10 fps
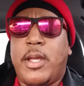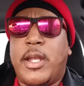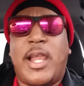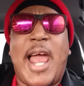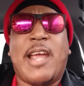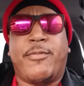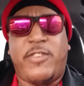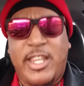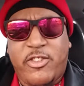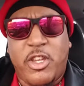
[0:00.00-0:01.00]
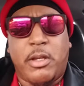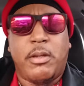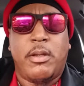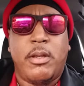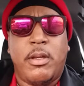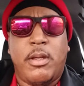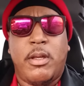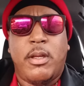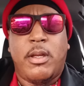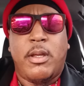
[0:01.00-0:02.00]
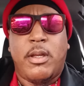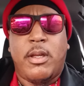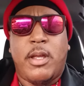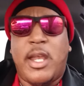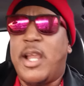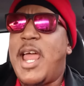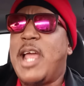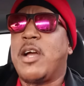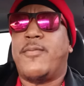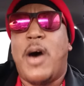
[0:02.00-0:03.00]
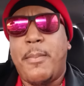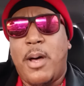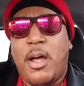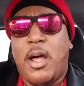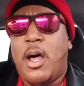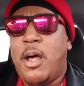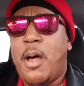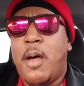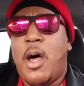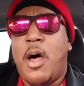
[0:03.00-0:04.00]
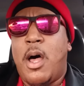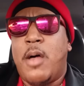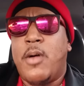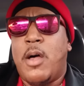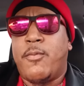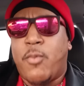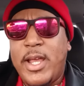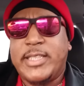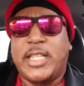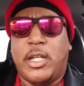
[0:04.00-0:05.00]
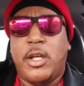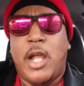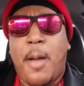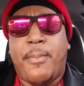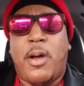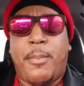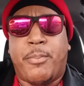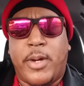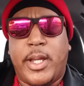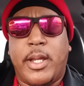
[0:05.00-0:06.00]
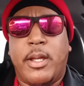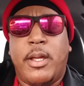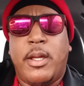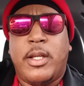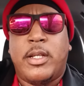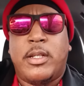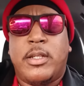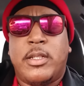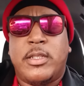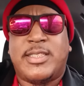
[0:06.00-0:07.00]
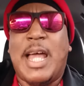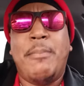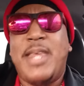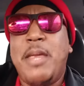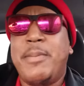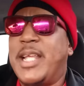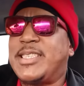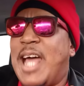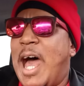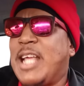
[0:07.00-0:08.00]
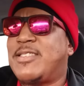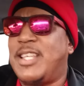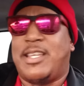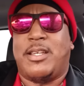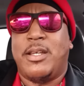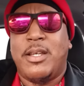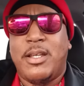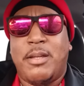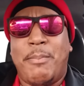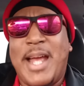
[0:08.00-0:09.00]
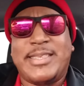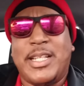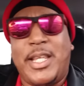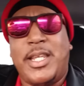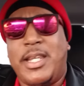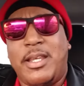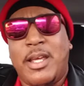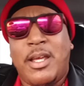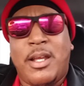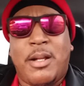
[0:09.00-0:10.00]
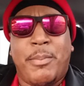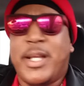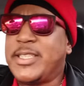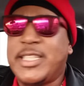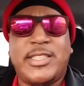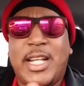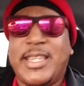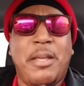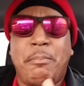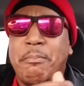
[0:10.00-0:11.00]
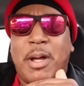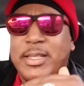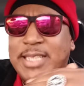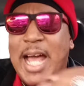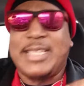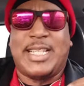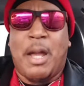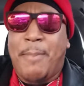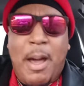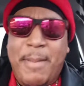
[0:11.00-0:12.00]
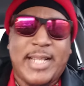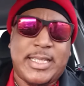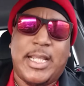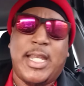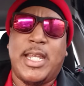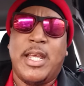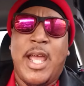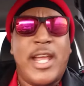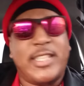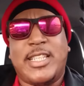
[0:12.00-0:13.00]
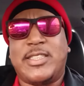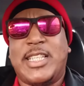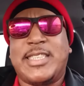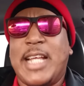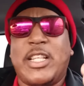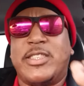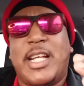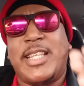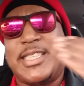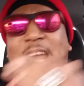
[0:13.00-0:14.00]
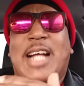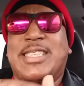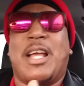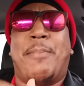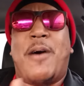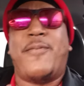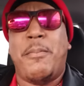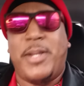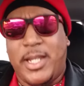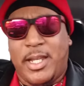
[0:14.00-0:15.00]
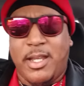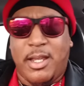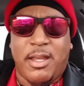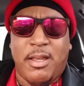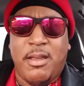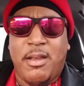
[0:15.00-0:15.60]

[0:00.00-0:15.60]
and a lack of teaching and a lack of up uh, uh, uh, of raising, good up upbringing. Stop naming it toxic masculinity because there's nothing toxic about masculinity. It's just like there's nothing toxic about femininity.